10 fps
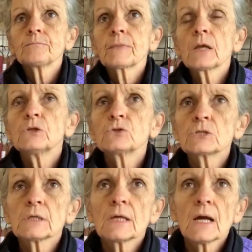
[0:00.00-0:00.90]

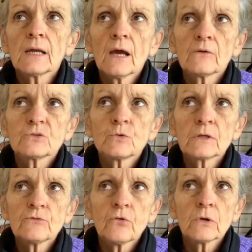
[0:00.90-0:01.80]
Usually I have
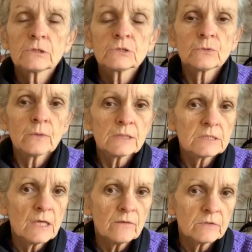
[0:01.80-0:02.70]
24 to
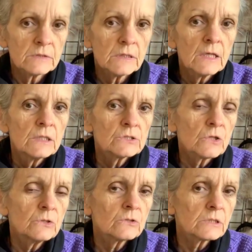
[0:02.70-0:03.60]
27, so
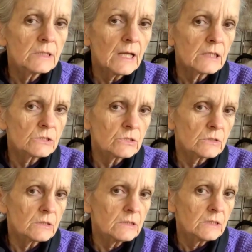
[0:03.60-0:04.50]
you can
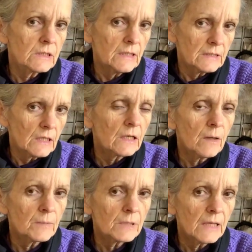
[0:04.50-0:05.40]
actually get a
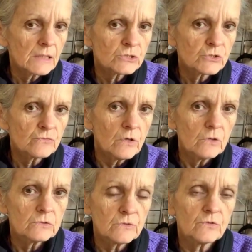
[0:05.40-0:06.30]
couple of extra
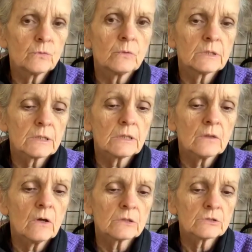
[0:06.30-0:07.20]
rows if you wanted a
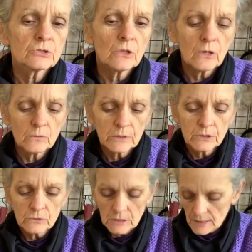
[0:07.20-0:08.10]
longer shawl when
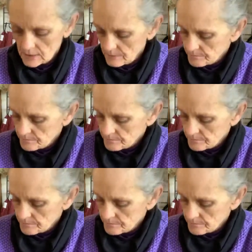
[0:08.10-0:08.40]
you did it.